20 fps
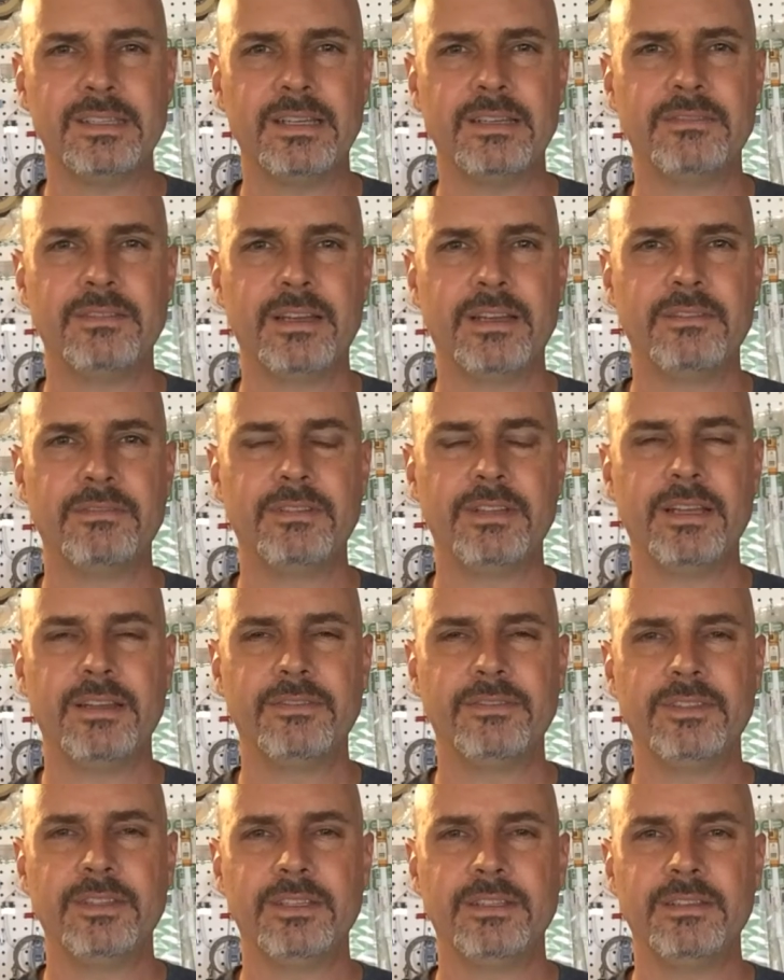I've
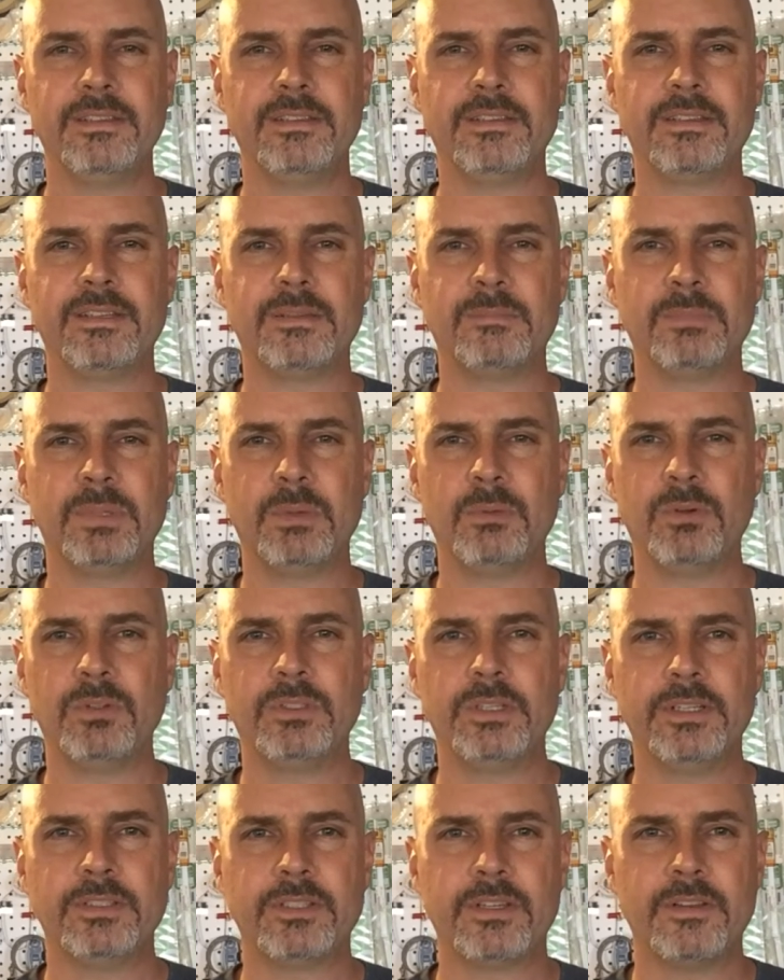left it, but
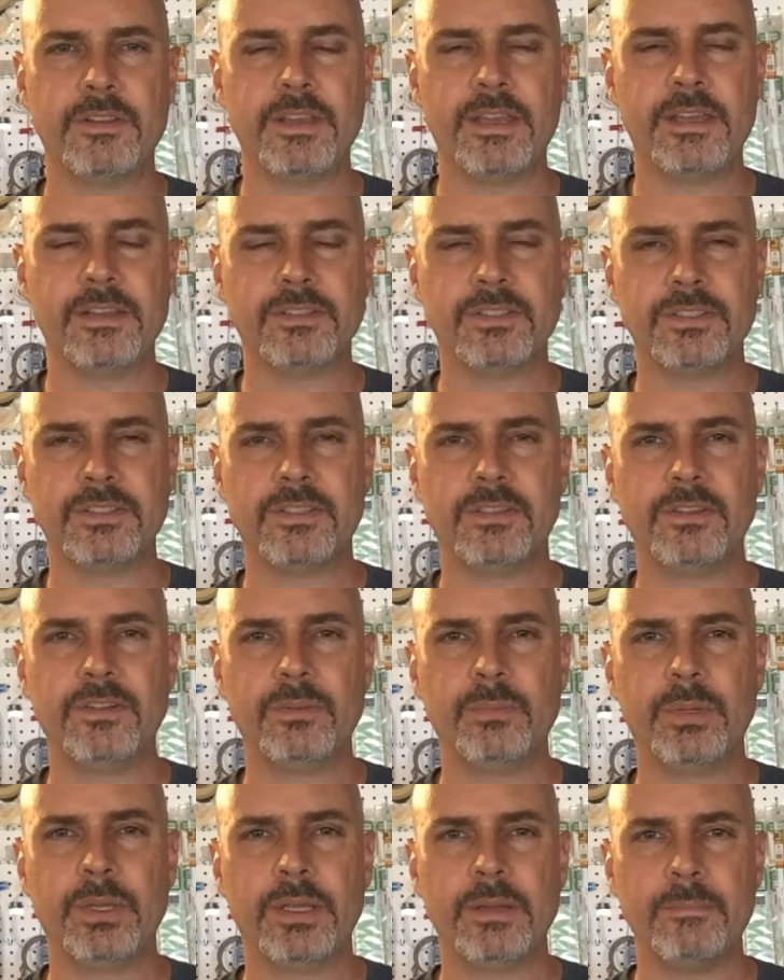we'll touch on that in just a
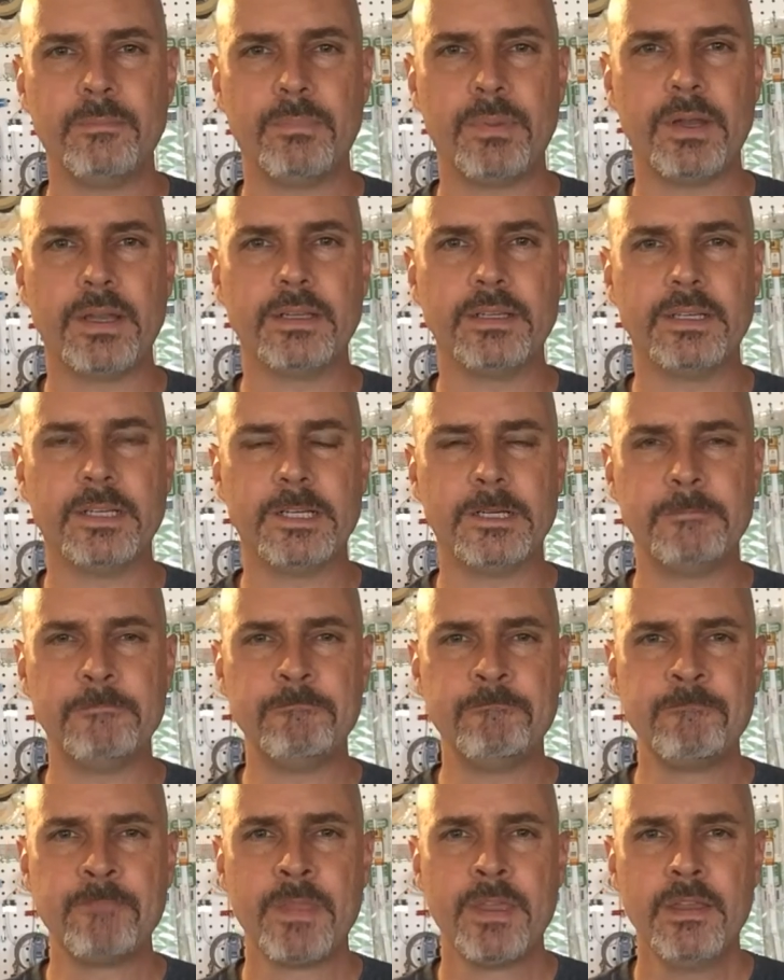little bit. But
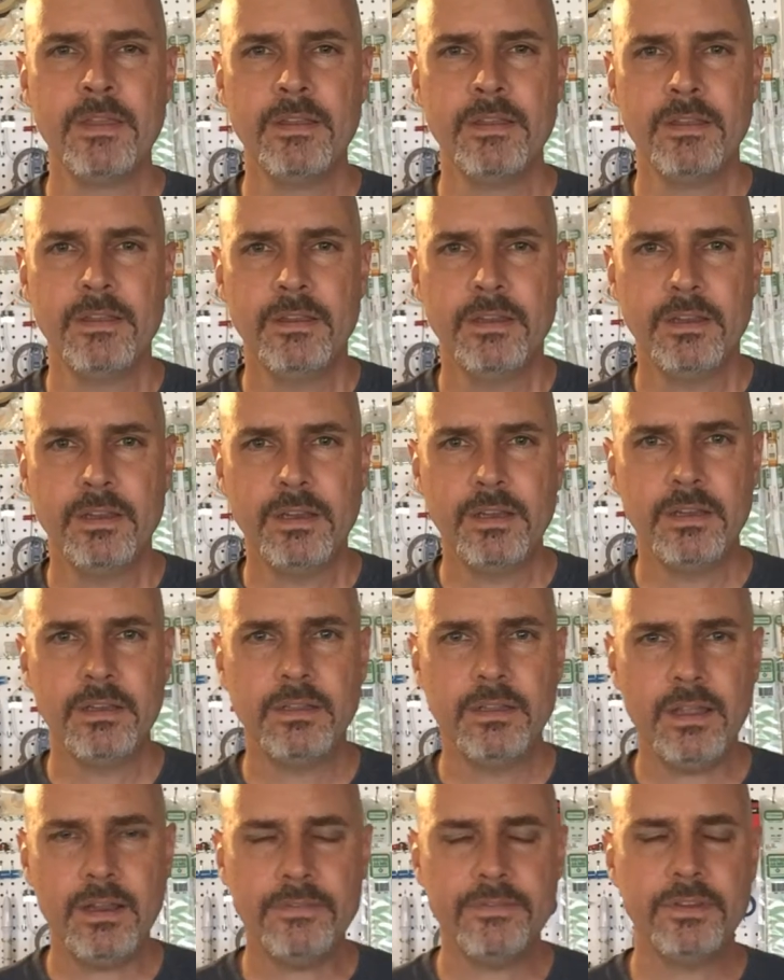
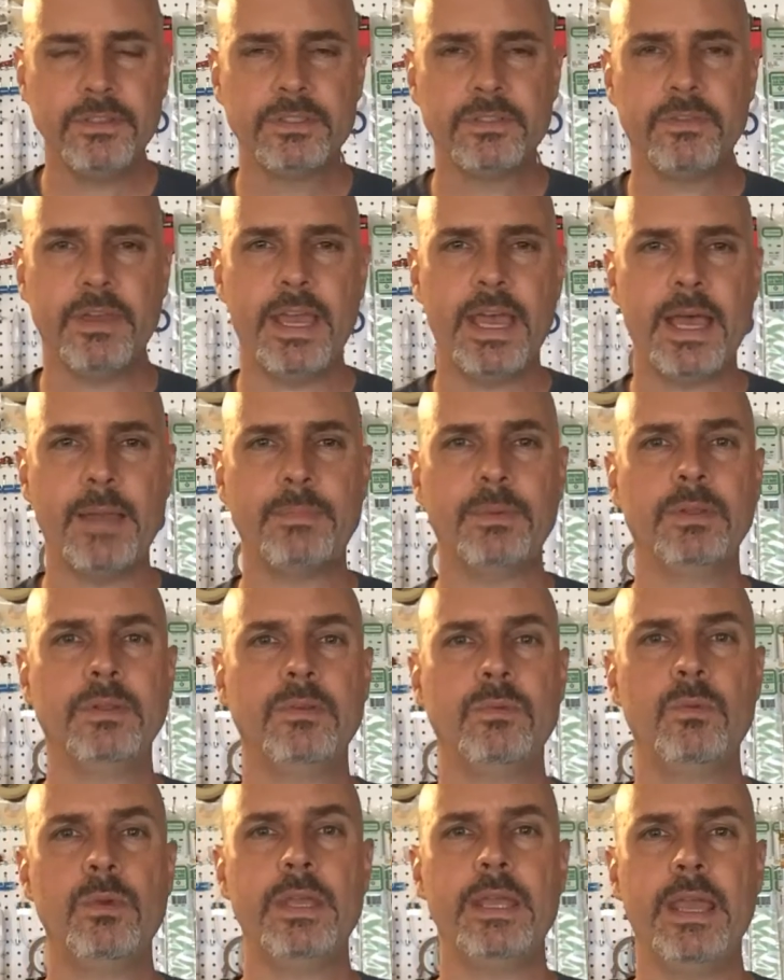a lot of things have
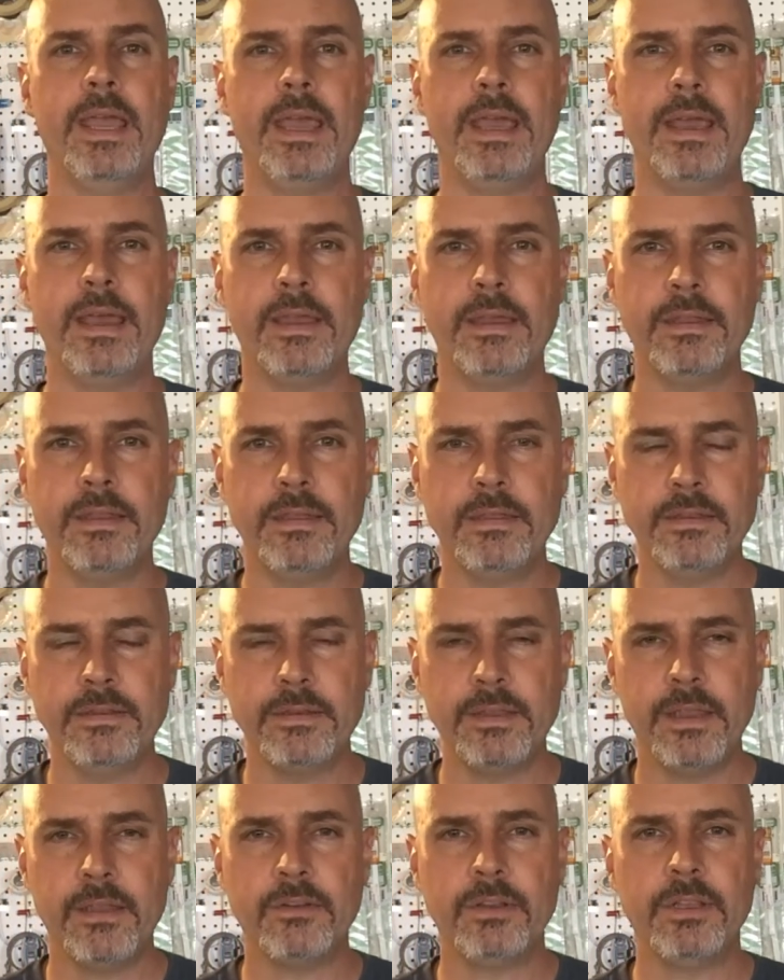happened. We had
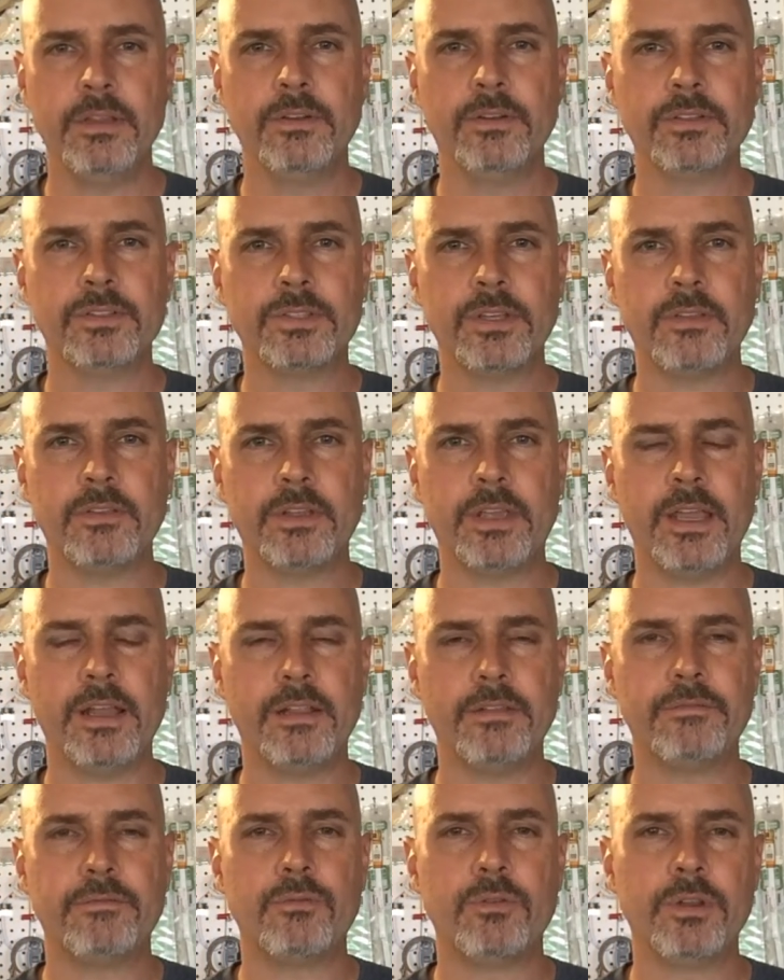down here in Southern
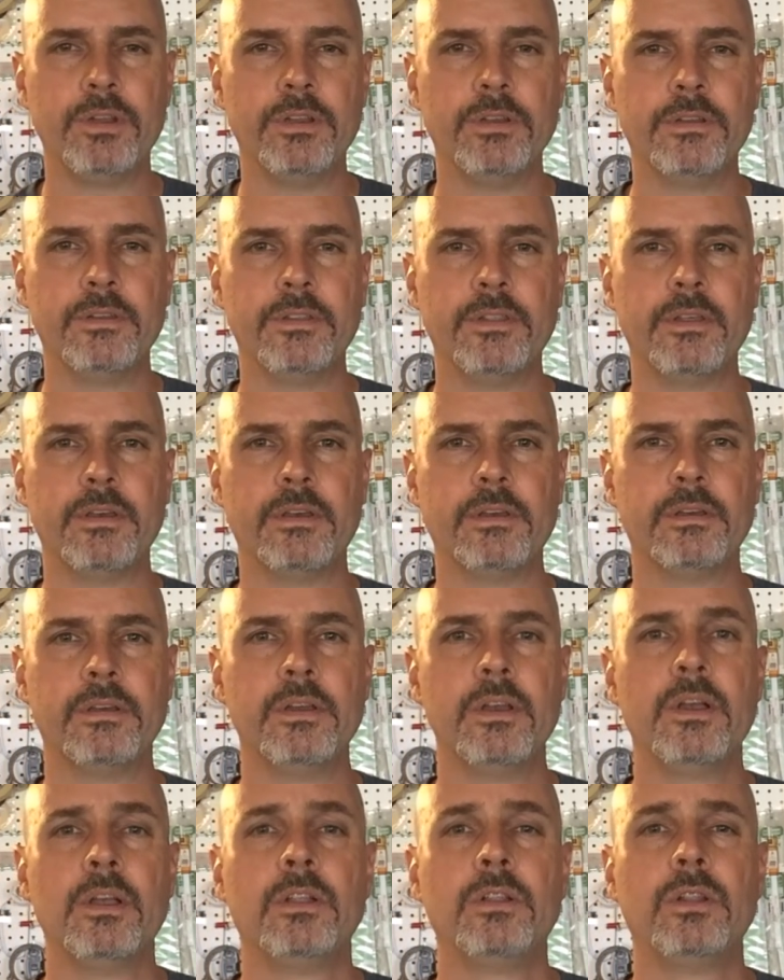California the
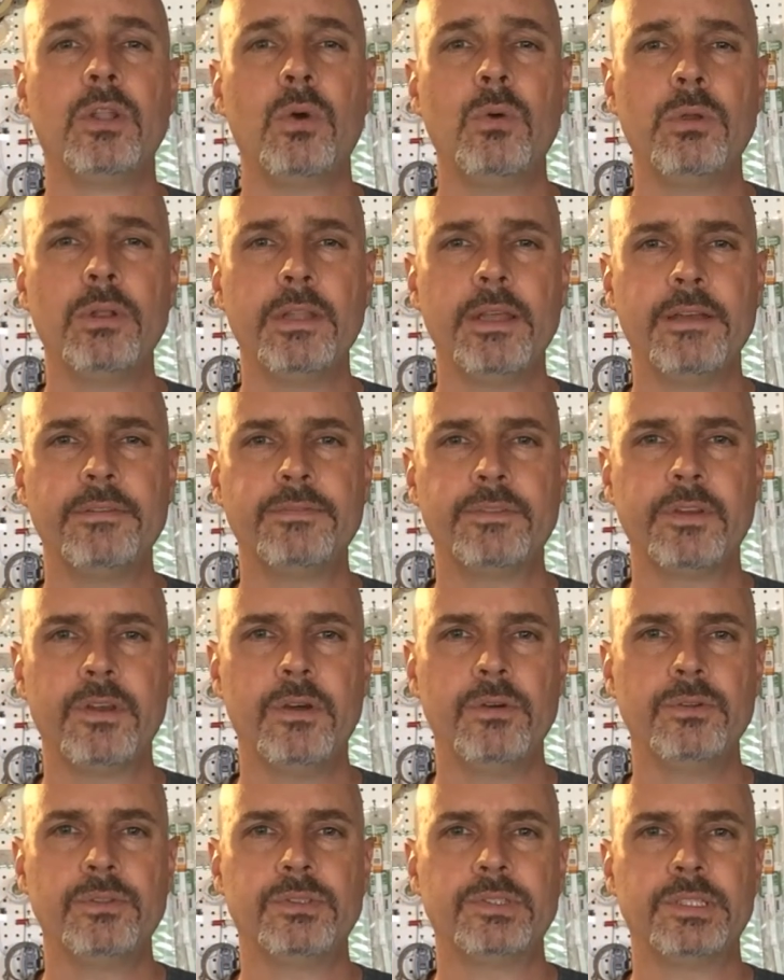Lower Left
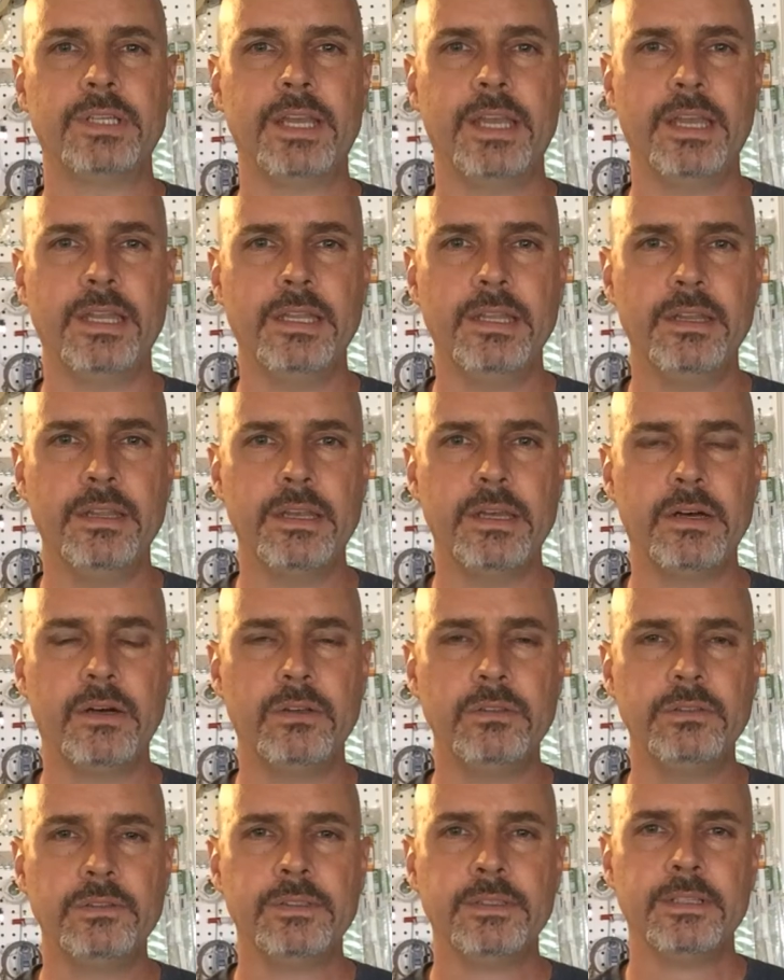Coast
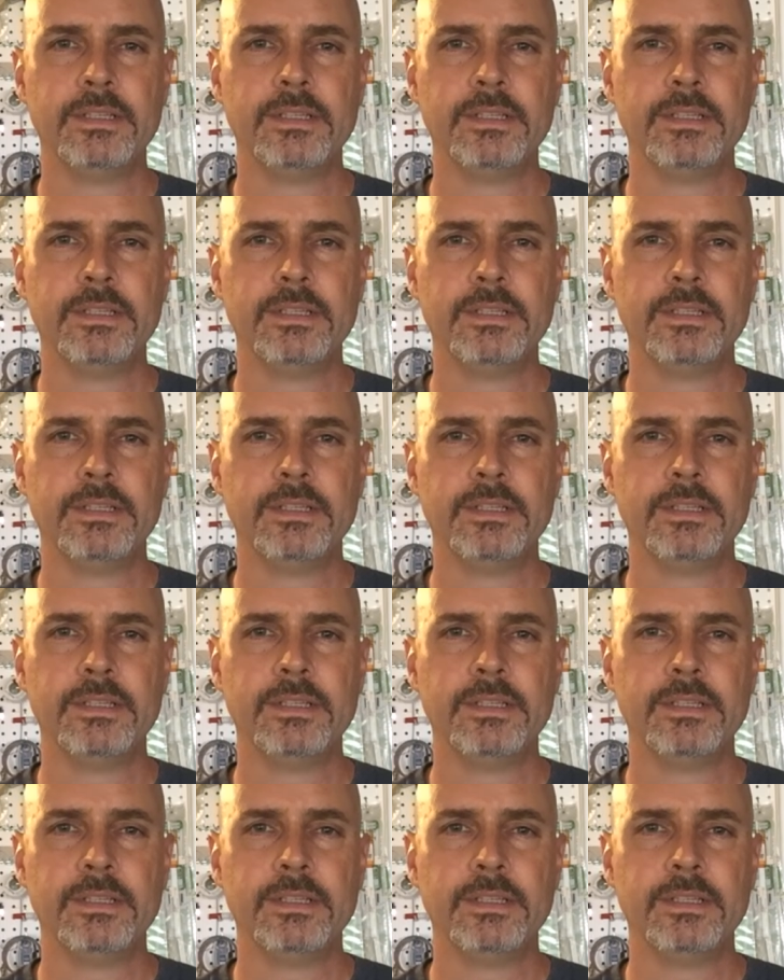NNL.